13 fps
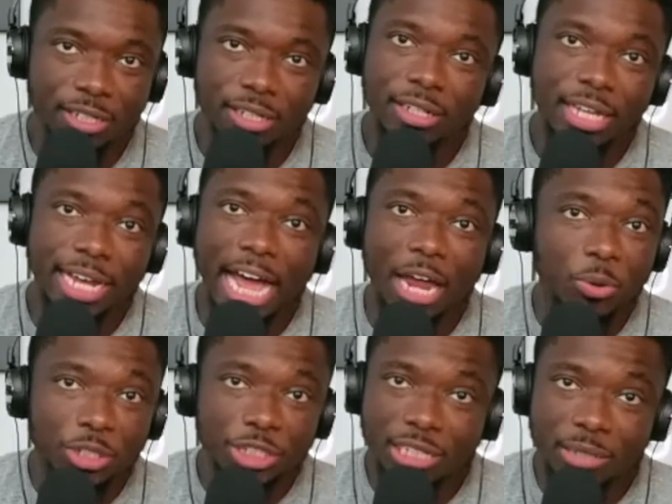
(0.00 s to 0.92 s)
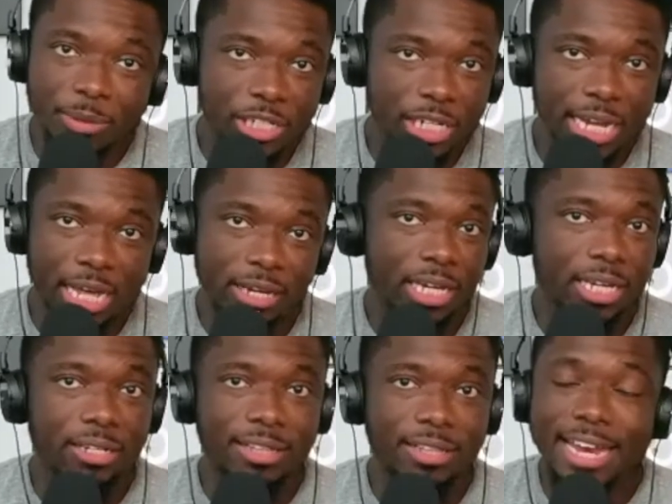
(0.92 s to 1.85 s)
Like, I don't want shit to be shut down again.
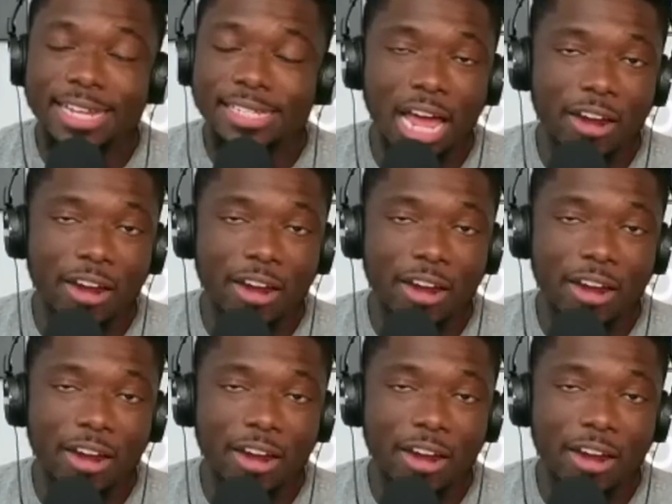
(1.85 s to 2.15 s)
That is not